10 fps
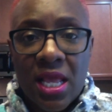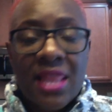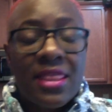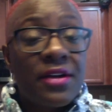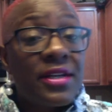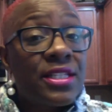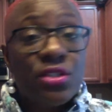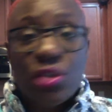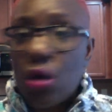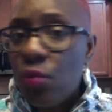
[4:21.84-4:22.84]
There is
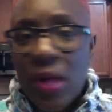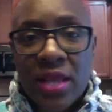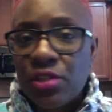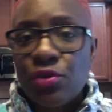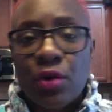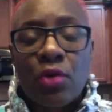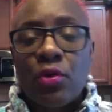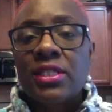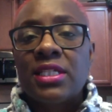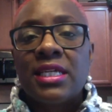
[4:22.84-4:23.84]
no way that you are
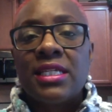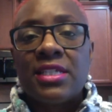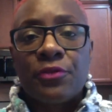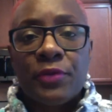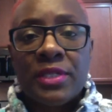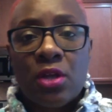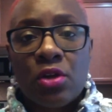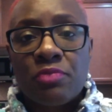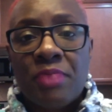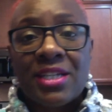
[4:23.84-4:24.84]
going to get different
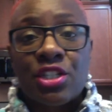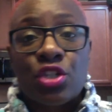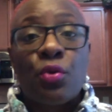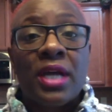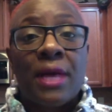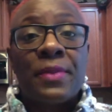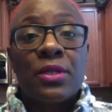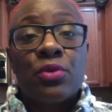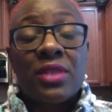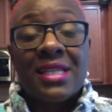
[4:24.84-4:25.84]
results by showing up and
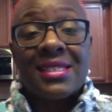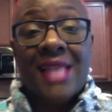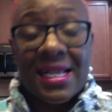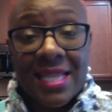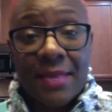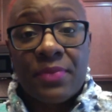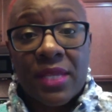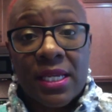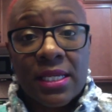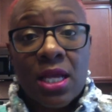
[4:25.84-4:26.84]
doing the exact same
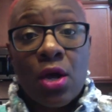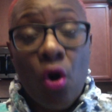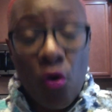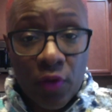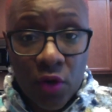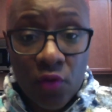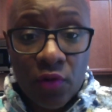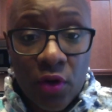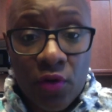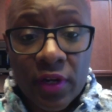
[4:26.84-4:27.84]
thing over and over and
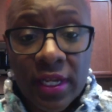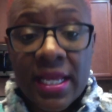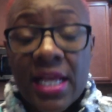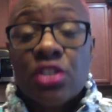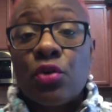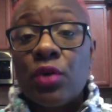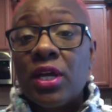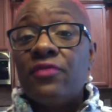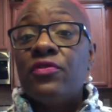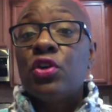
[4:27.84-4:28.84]
over again. So
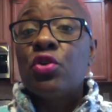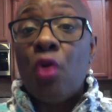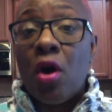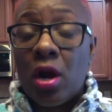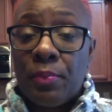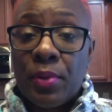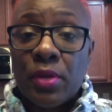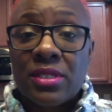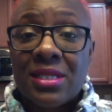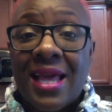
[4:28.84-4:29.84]
if you are a
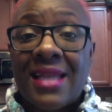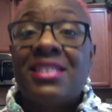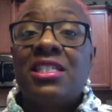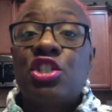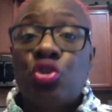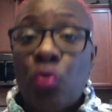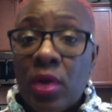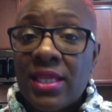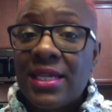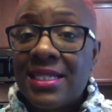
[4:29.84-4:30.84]
person that is destroying
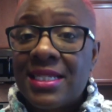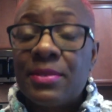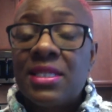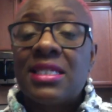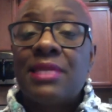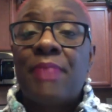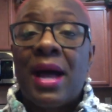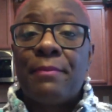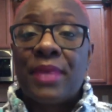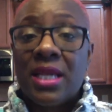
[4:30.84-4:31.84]
the intimacy by
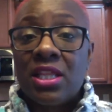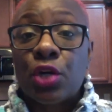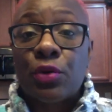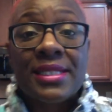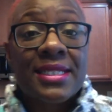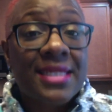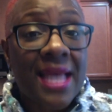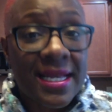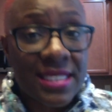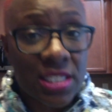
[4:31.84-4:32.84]
being the
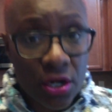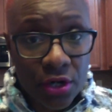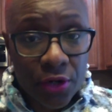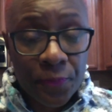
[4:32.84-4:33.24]
criticizer,